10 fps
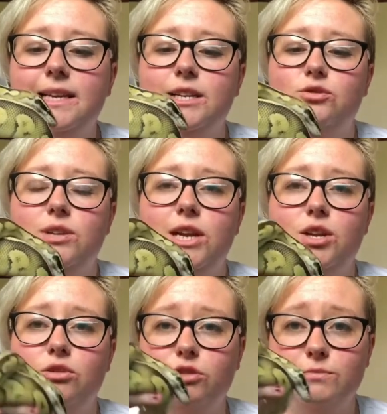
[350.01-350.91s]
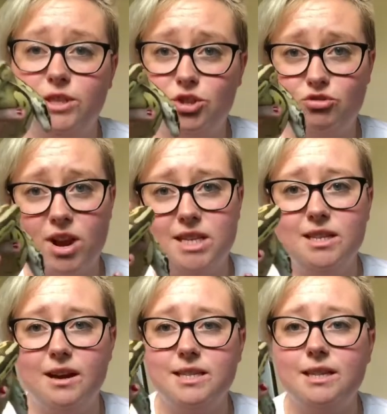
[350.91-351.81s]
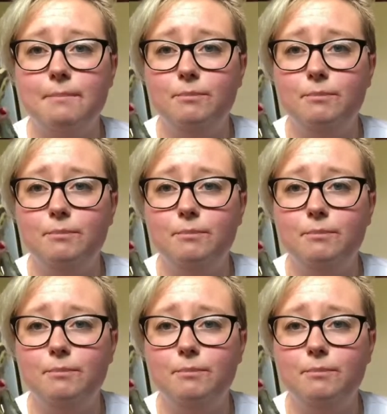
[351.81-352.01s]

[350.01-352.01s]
literally looked me straight in the eyes and then